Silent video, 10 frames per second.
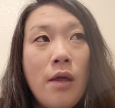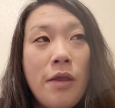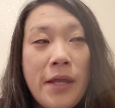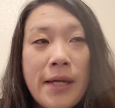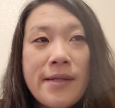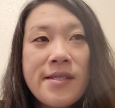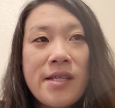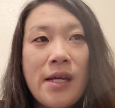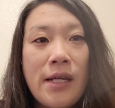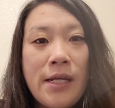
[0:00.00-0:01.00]
things
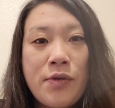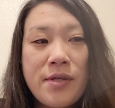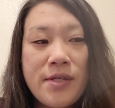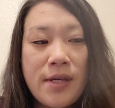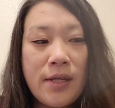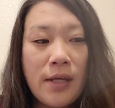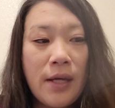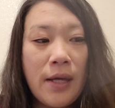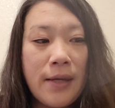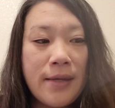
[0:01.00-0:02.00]
get interesting
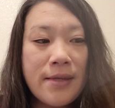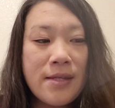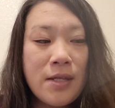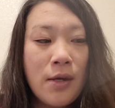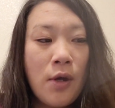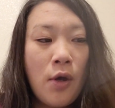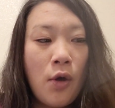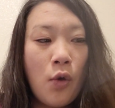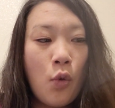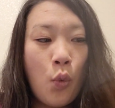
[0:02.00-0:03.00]
is
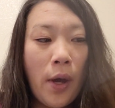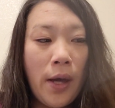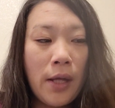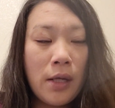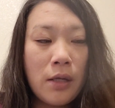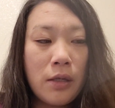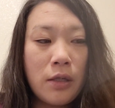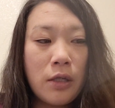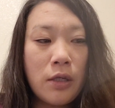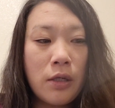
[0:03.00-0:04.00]
when
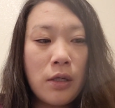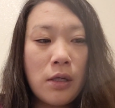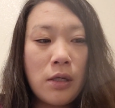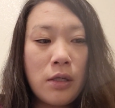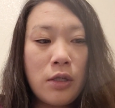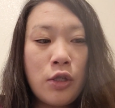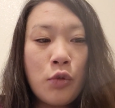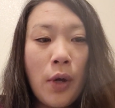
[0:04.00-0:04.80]
you